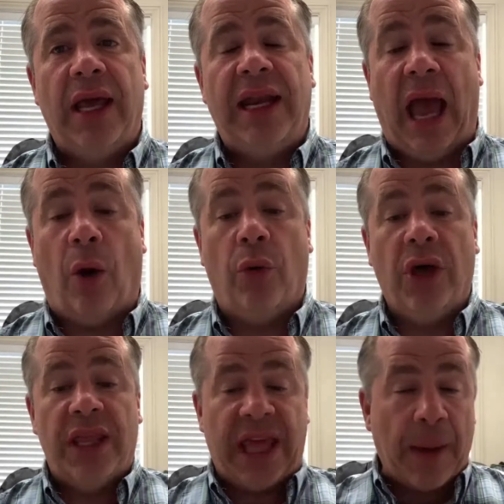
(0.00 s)
Now,
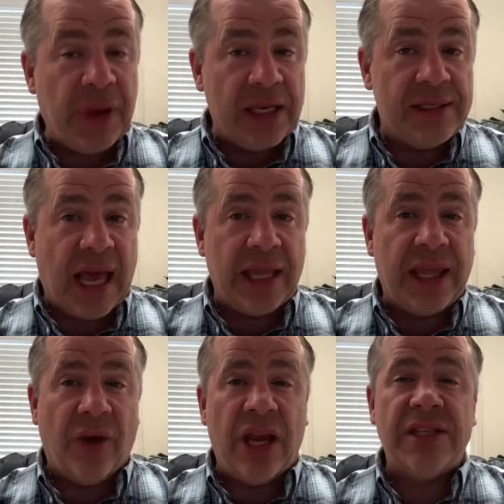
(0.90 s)
that being said,
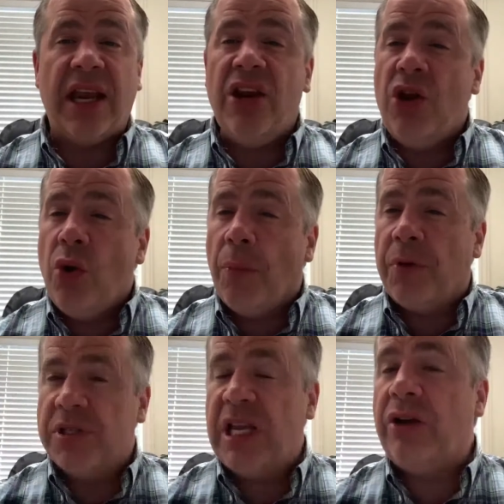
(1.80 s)
there is a newer
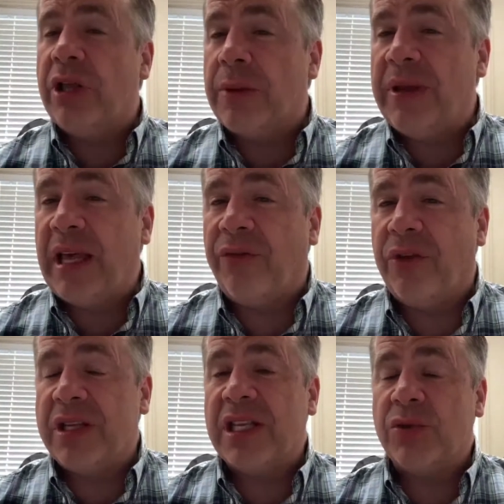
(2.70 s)
procedure that can be done for
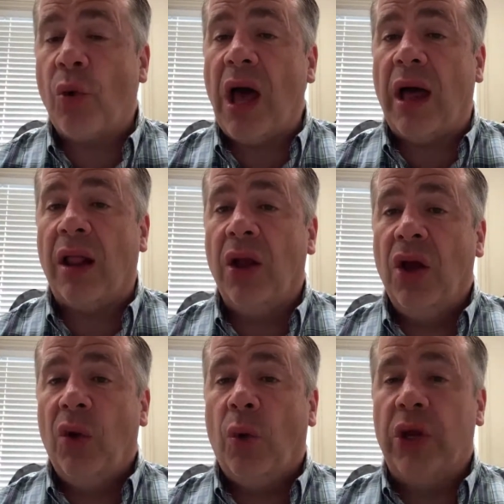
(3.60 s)
this as well,
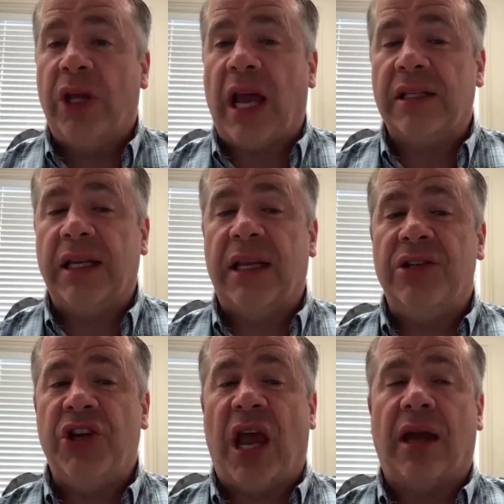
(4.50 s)
where you can actually
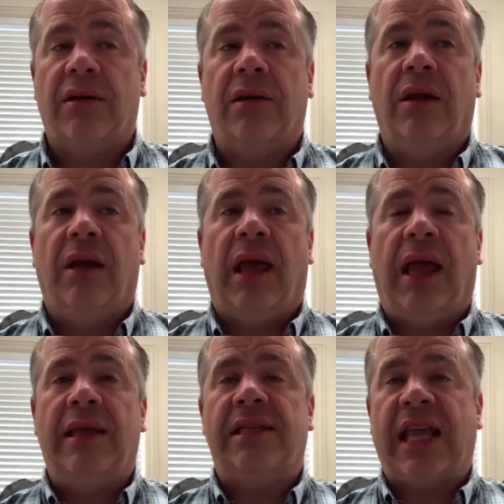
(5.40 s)
inject
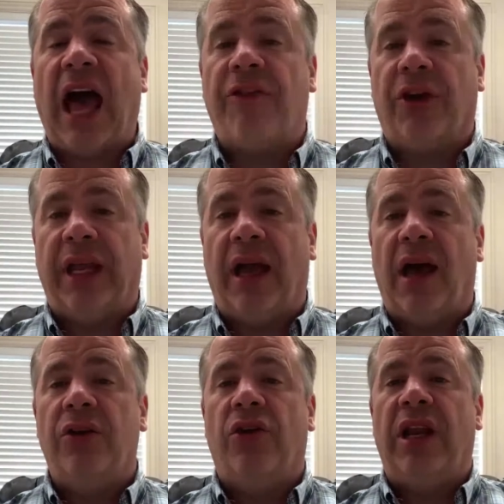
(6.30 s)
a scaffolding
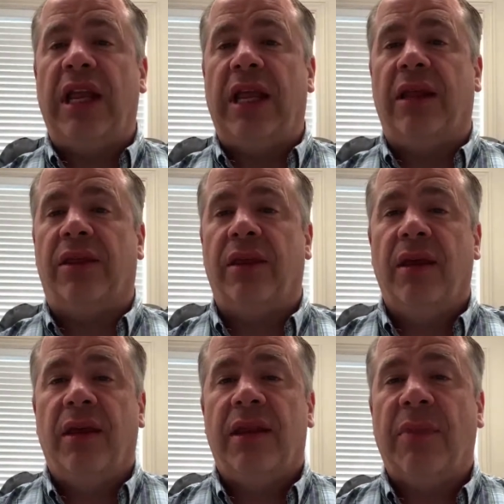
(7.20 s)
underneath
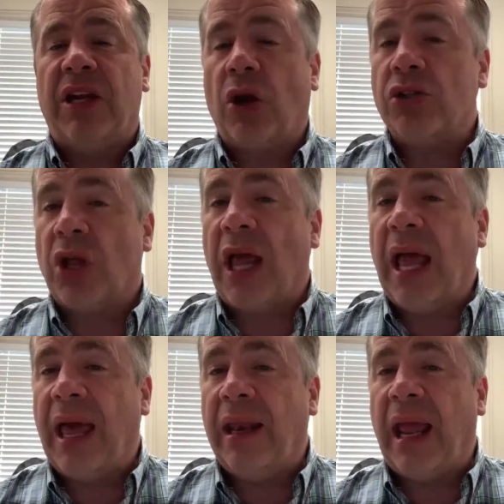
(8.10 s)
the metatarsal
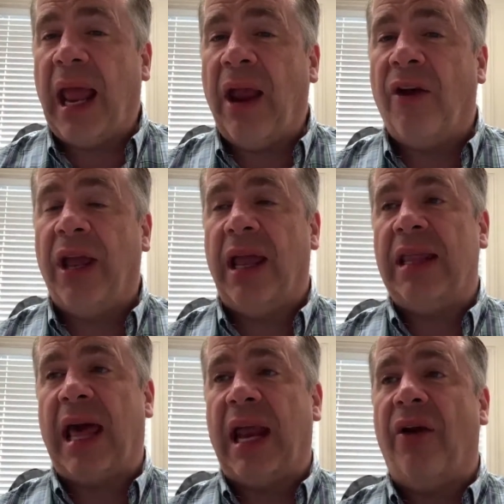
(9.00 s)
head area in
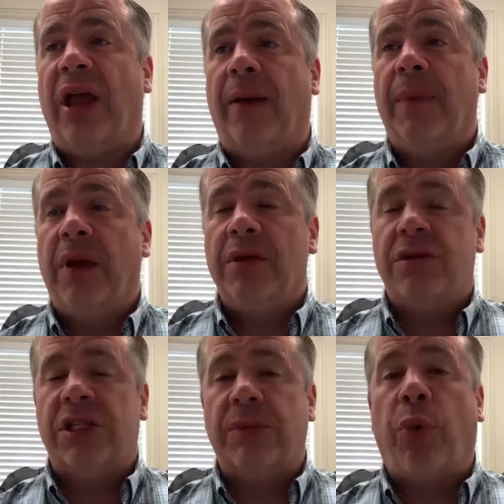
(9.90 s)
that area
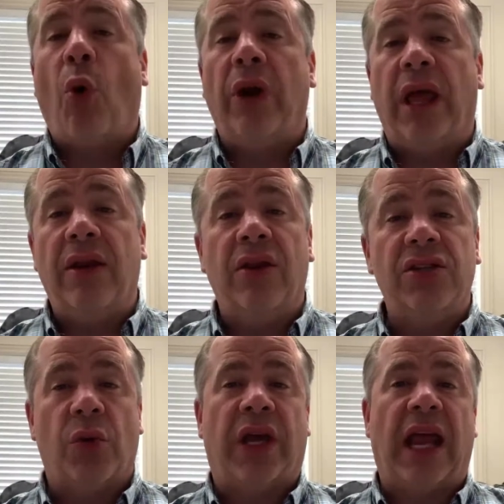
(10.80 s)
to support it
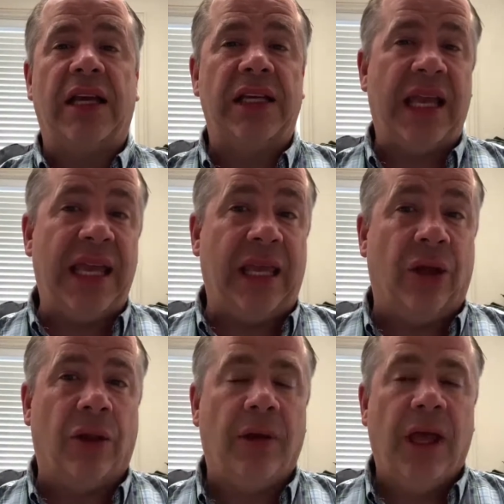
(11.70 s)
so it can actually
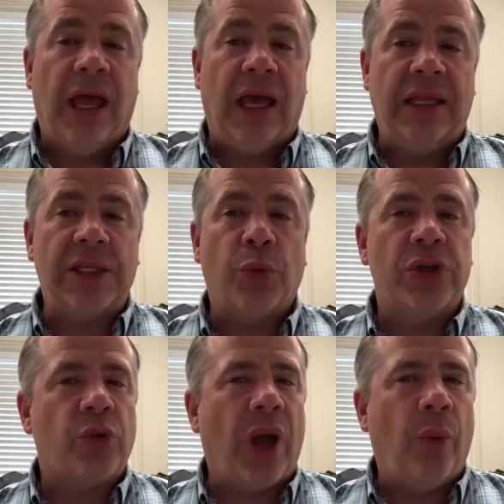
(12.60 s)
heal. And this works
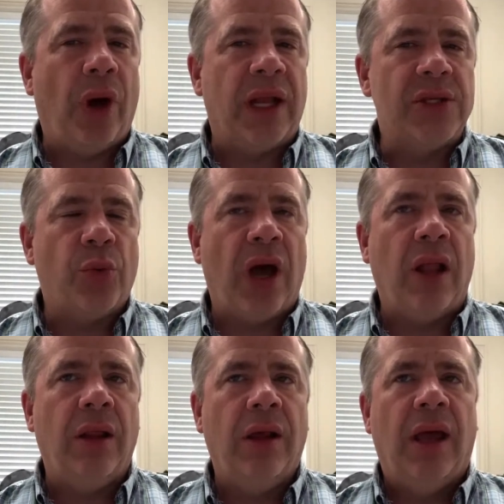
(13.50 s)
quite well as well.